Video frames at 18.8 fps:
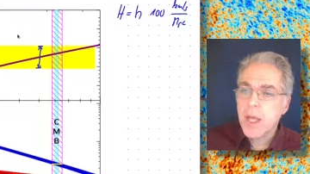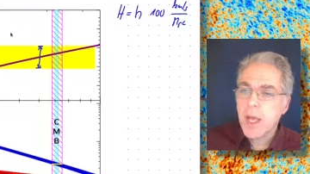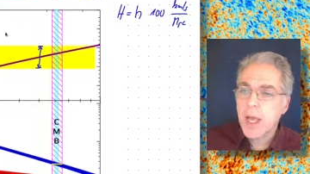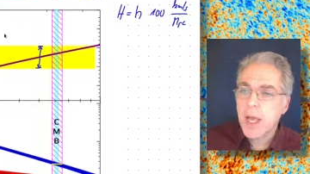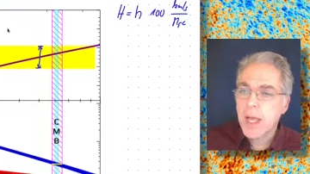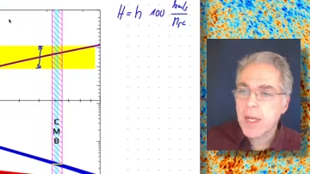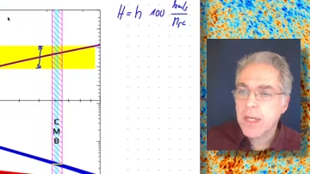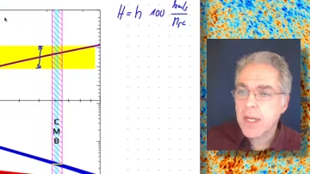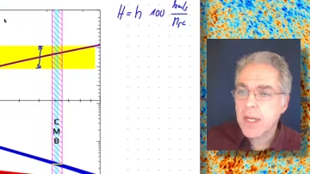
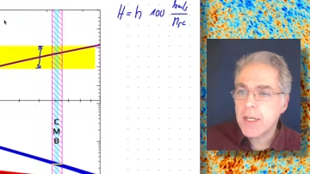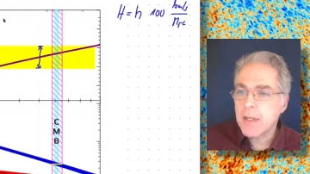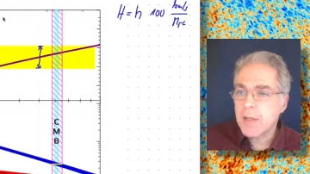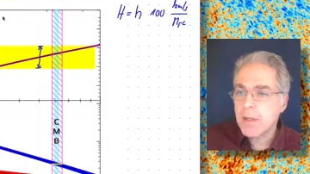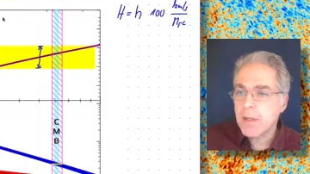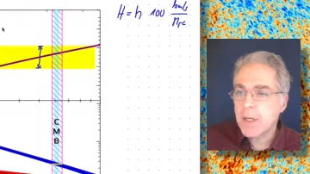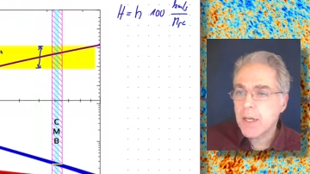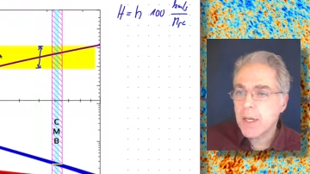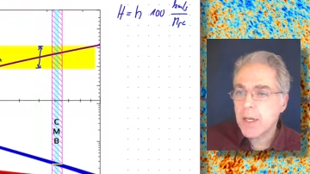And
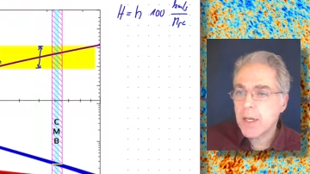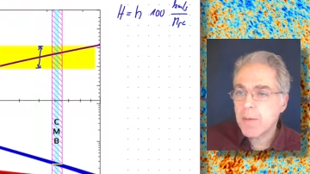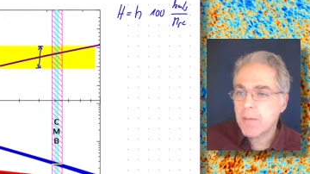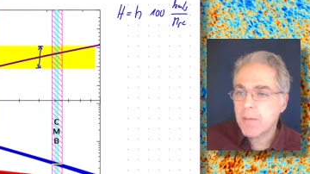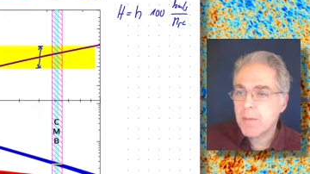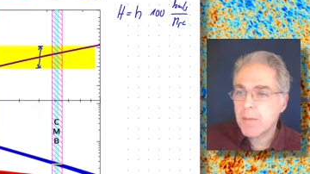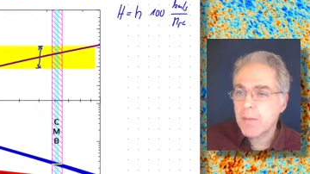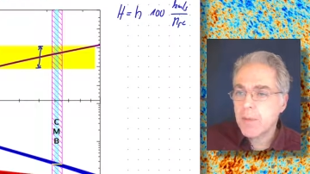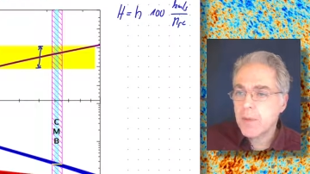then
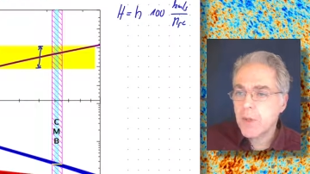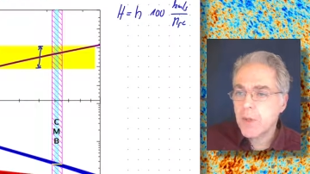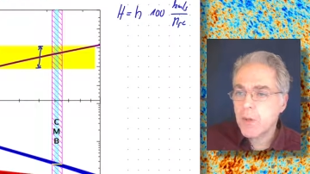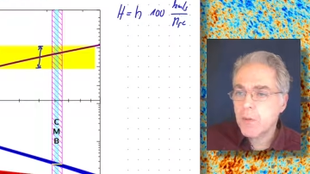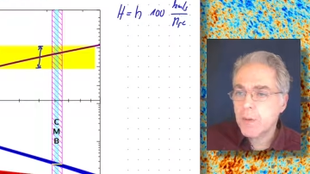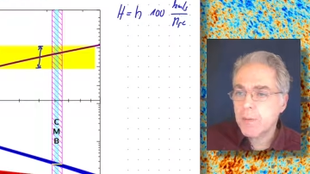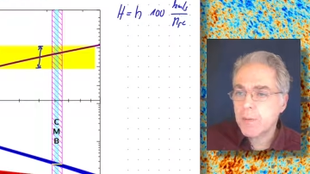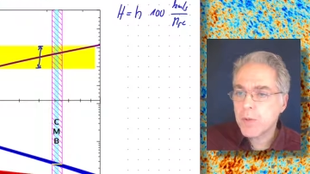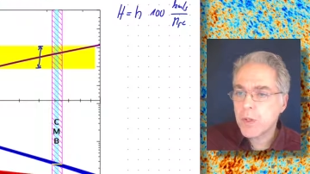you
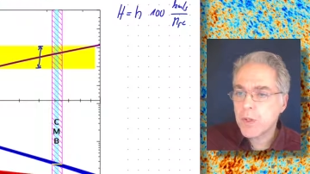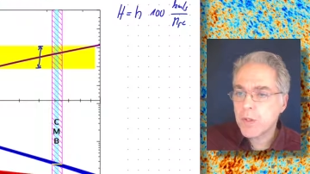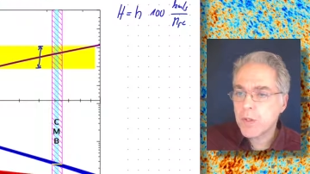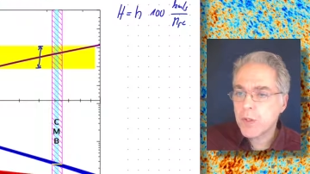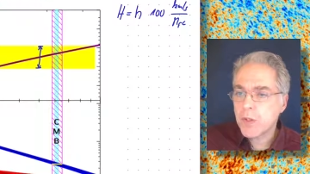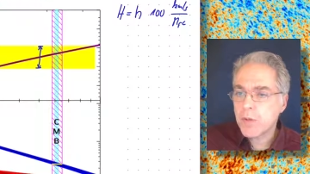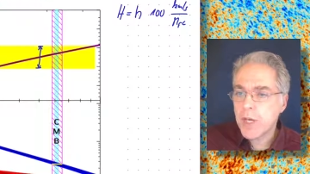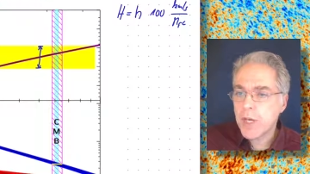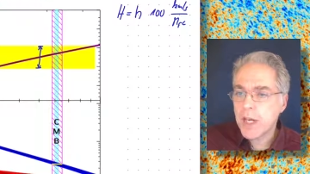would
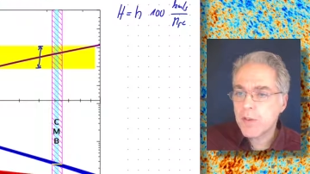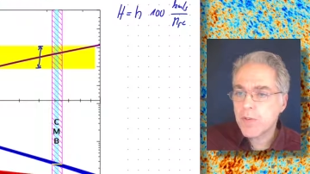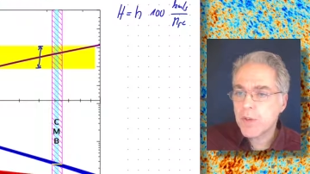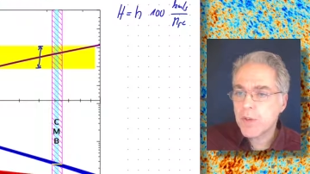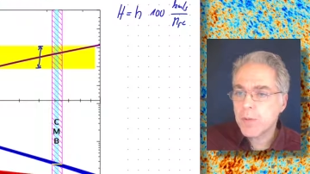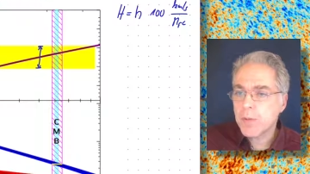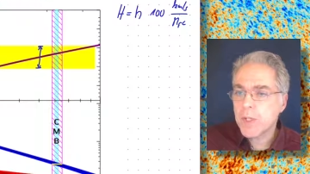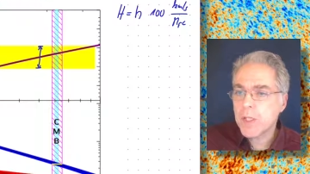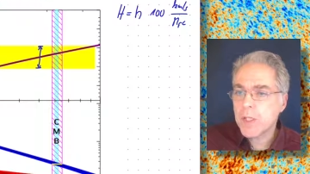constrain
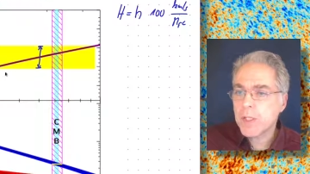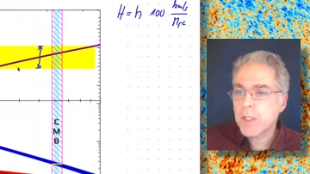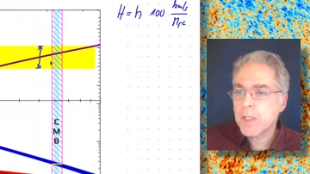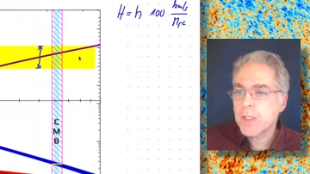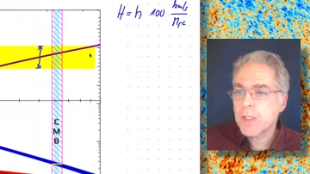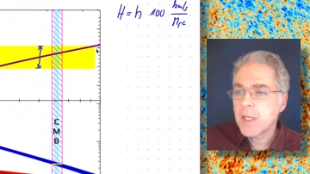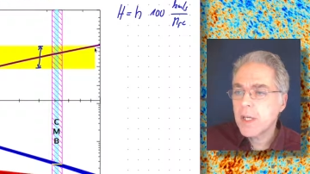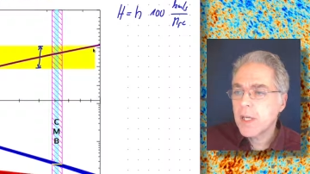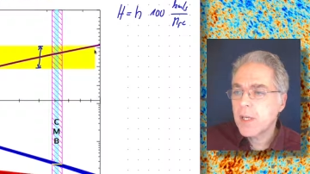from this
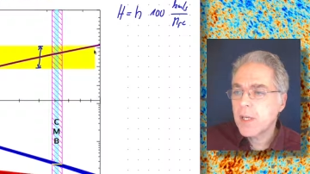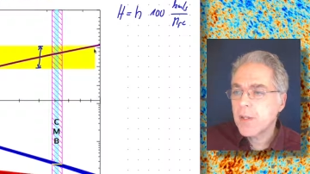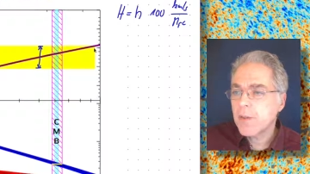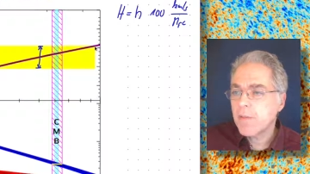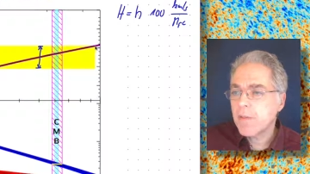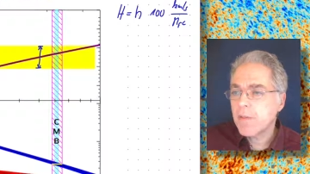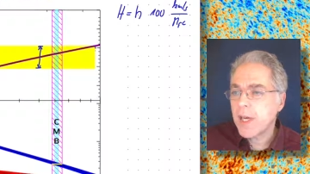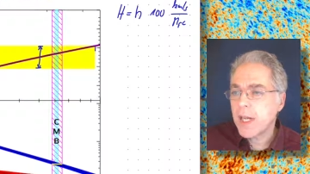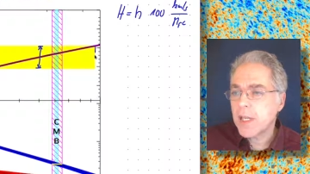the
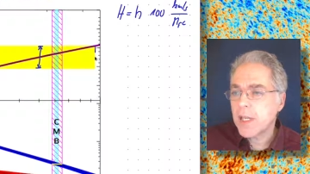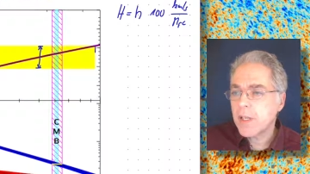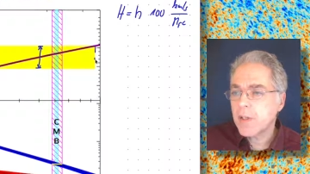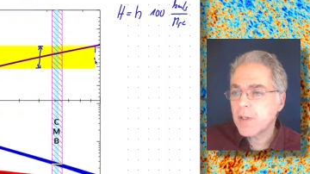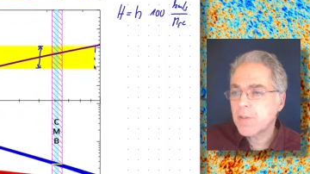value of